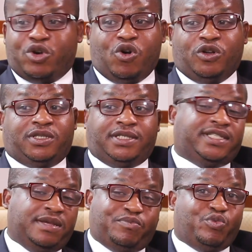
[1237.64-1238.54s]
Because
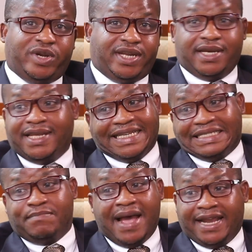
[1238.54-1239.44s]
deep within
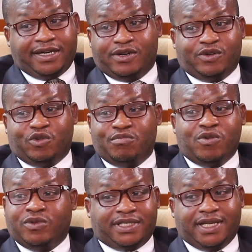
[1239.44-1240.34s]
his mind, no,
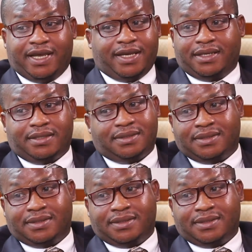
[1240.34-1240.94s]
Obemu say,